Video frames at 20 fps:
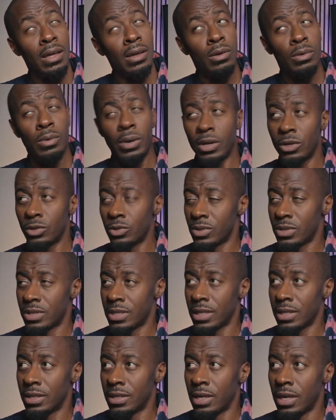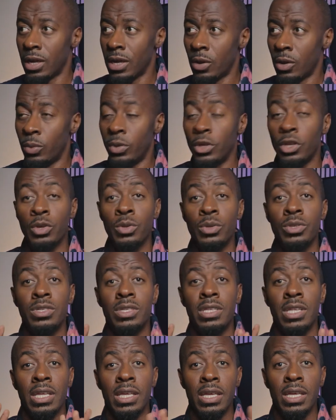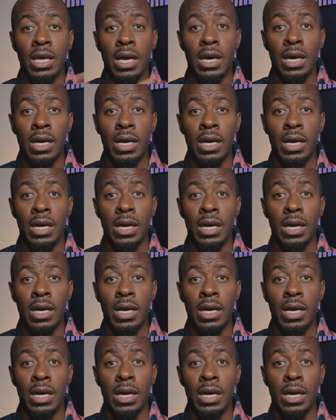what else was it? We used the